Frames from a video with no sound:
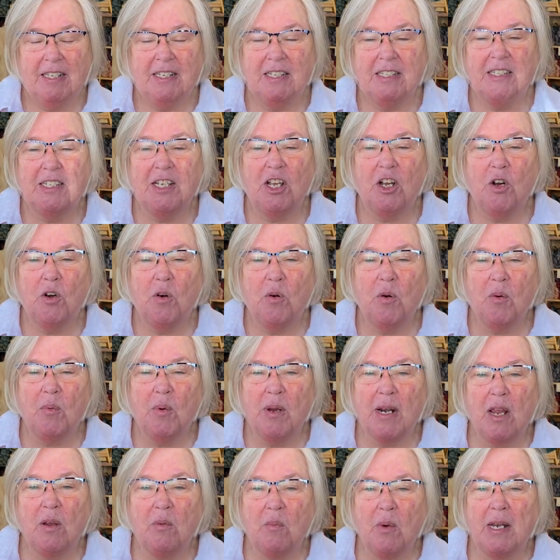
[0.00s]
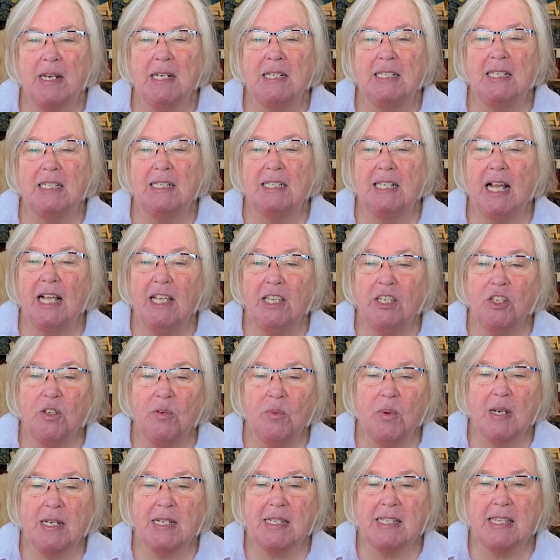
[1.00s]
So what I wanted to tell you
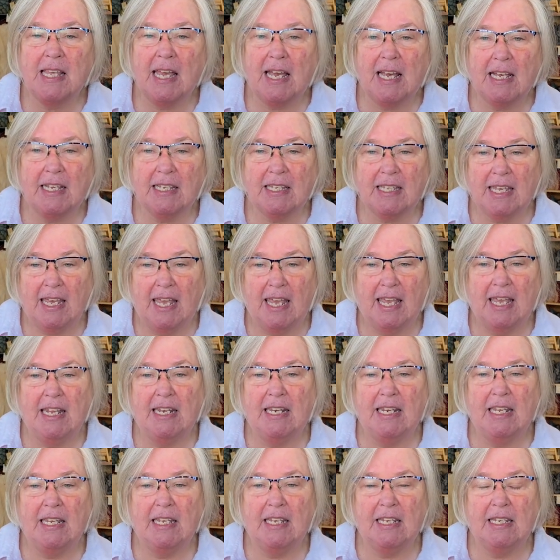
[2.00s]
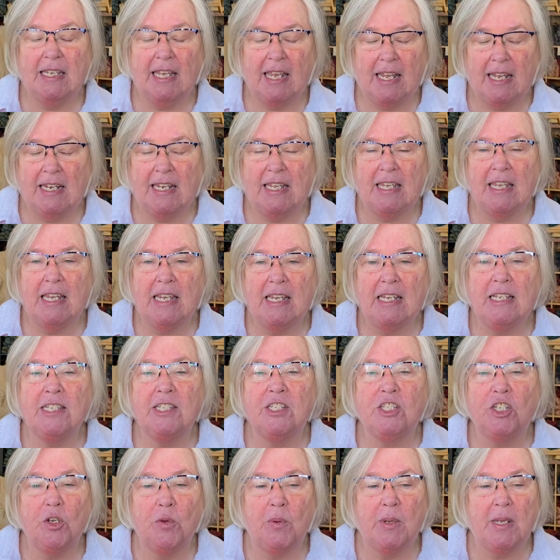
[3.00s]
was that Katie is
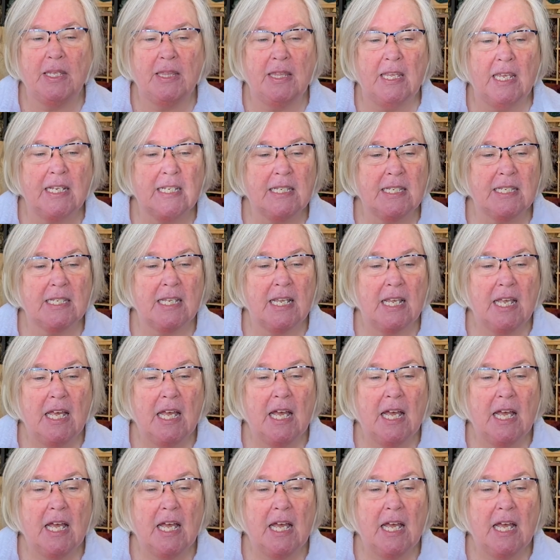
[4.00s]
doing this